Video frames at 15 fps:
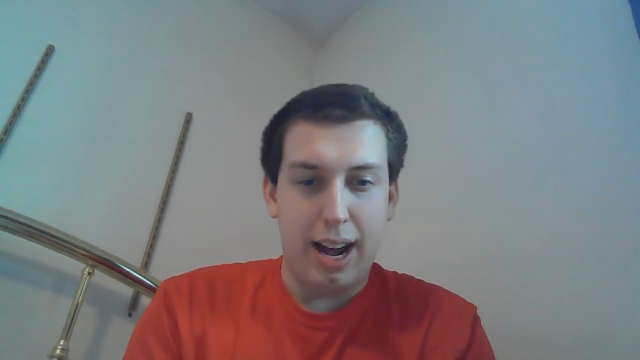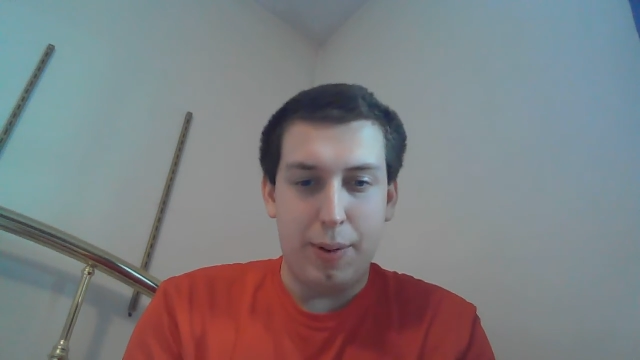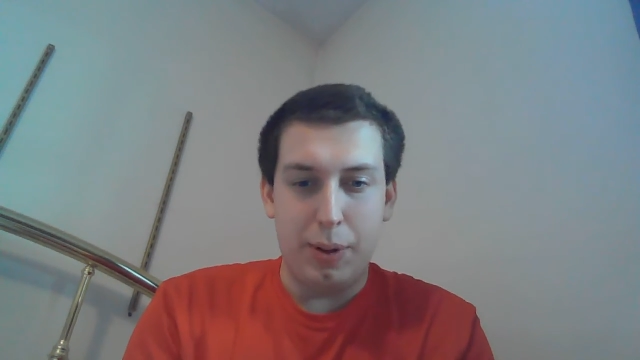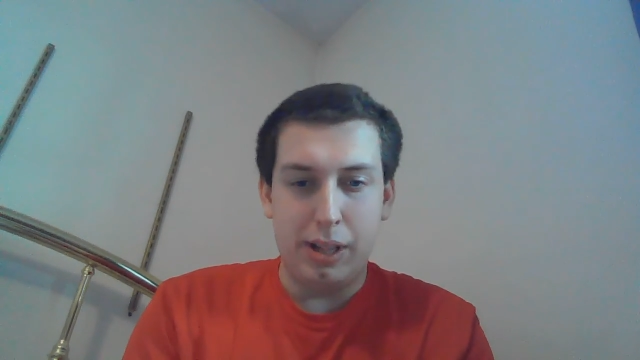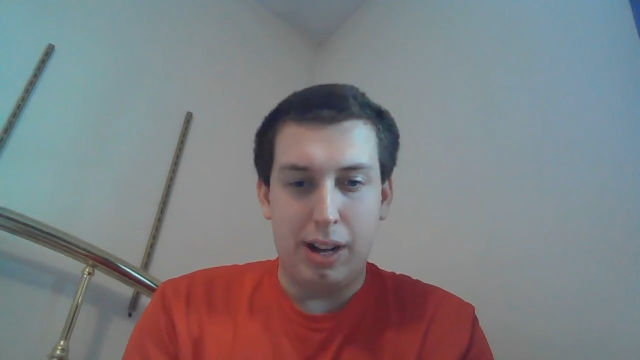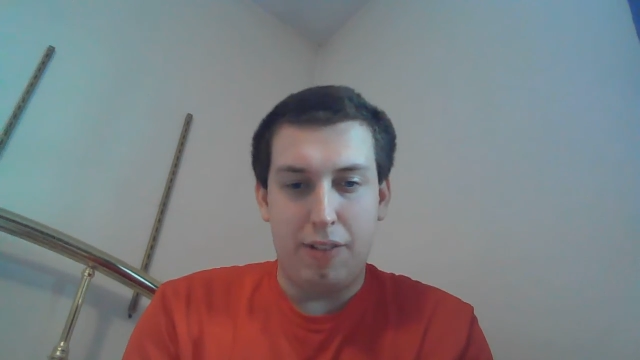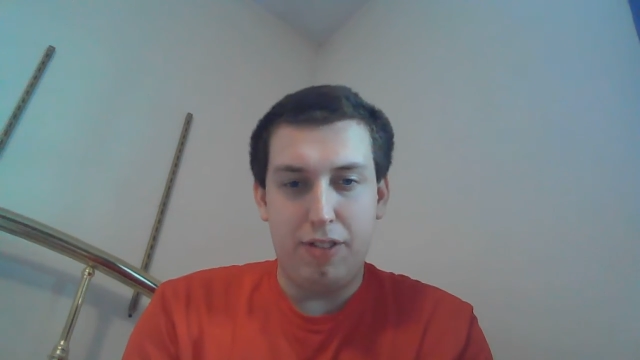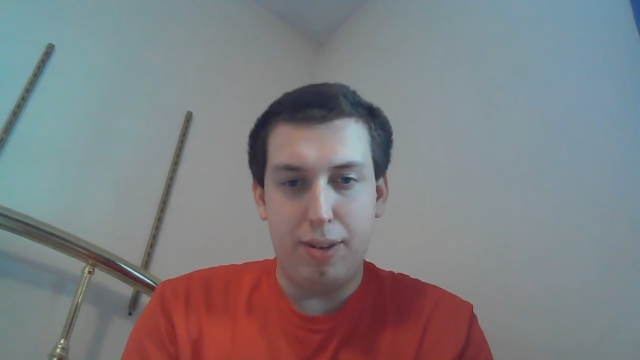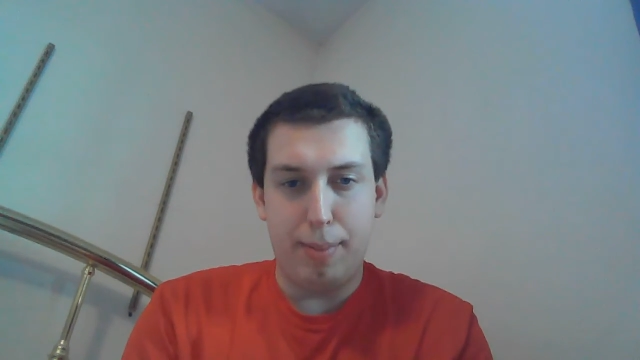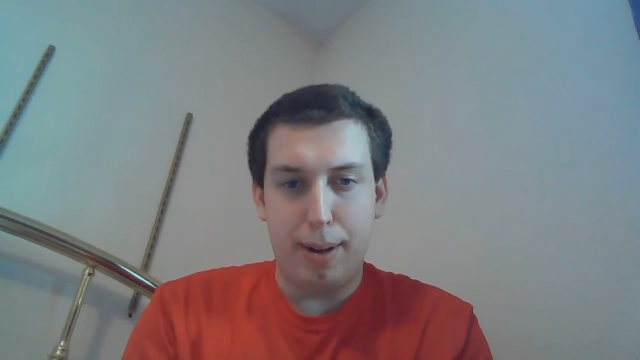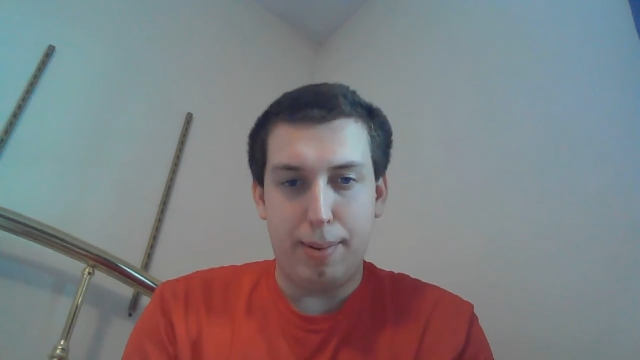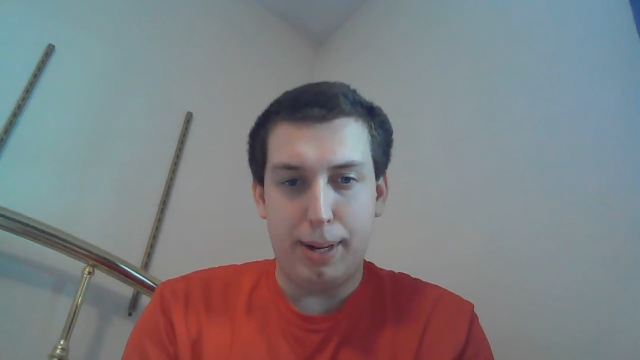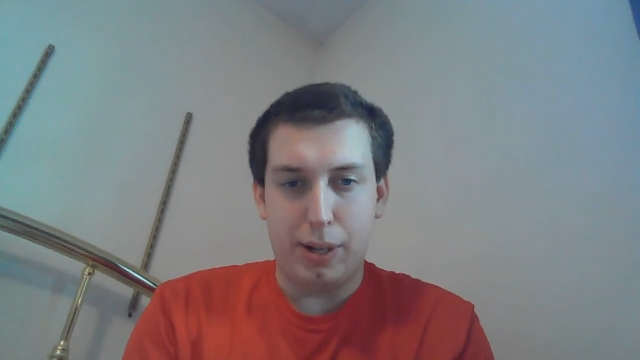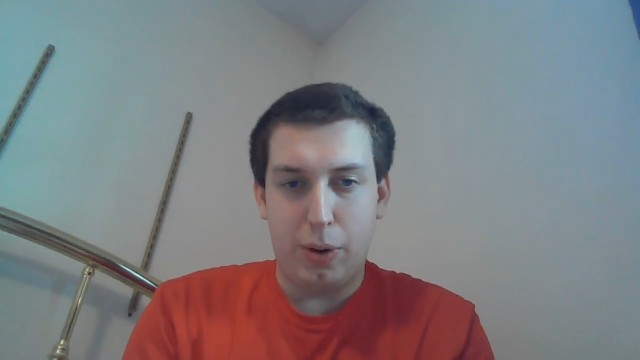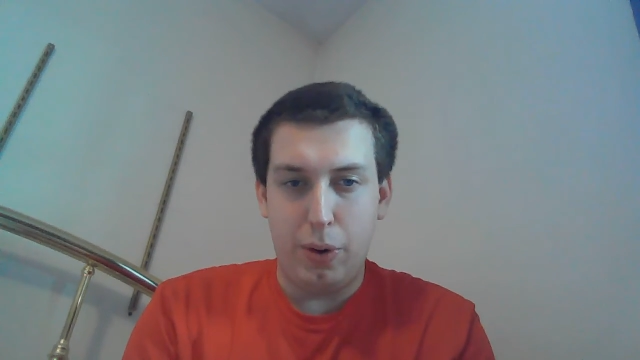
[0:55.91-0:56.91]
I would love to
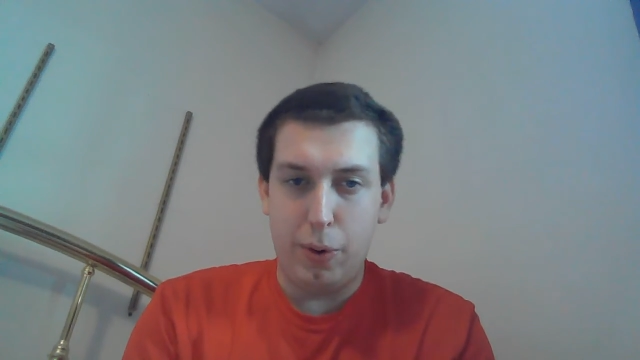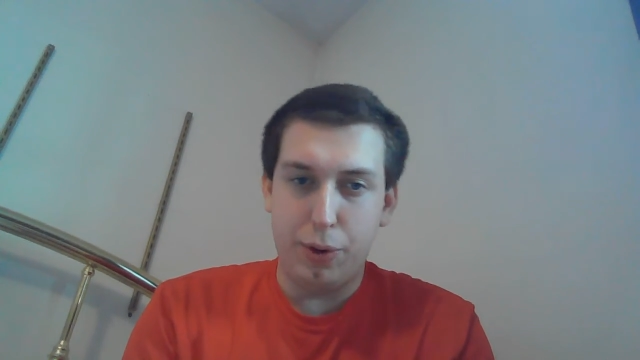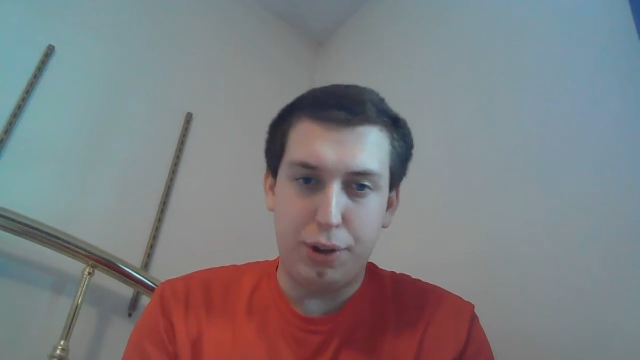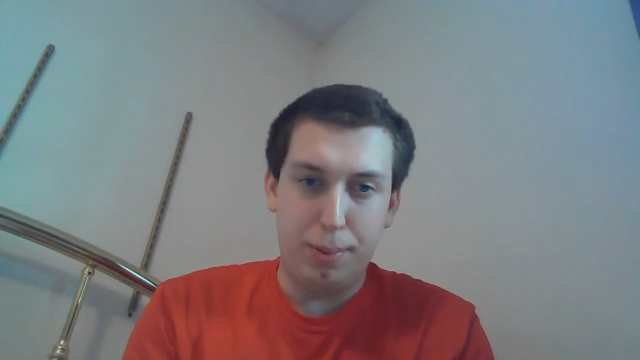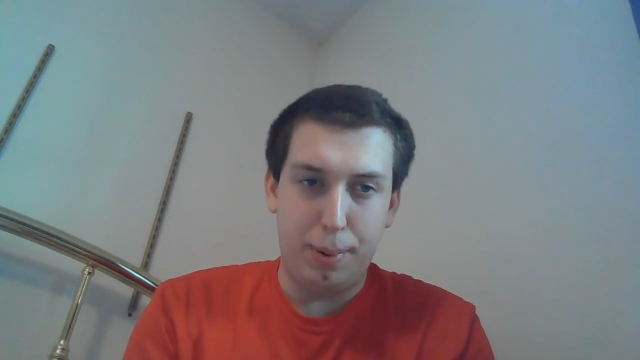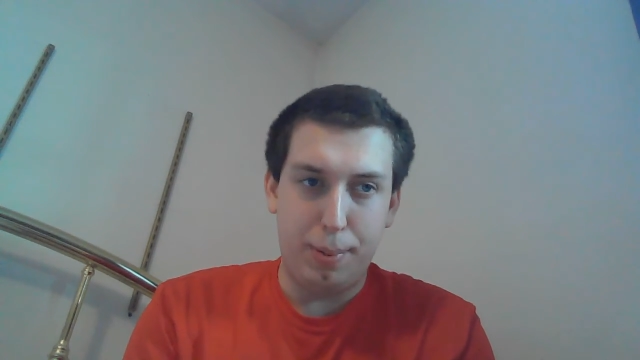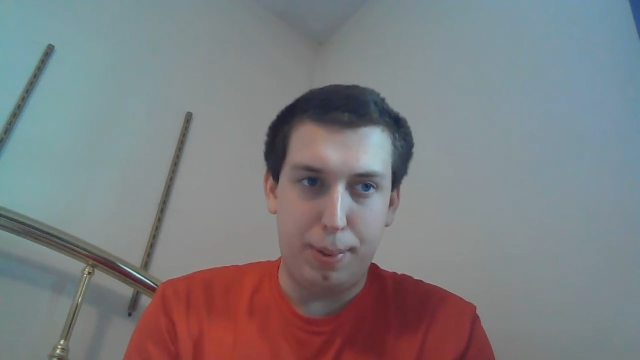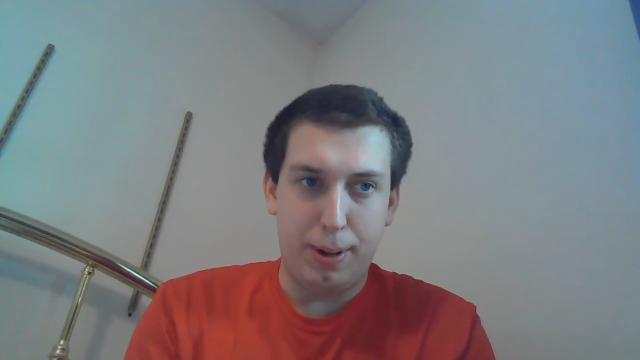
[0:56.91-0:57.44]
be able to go to a Super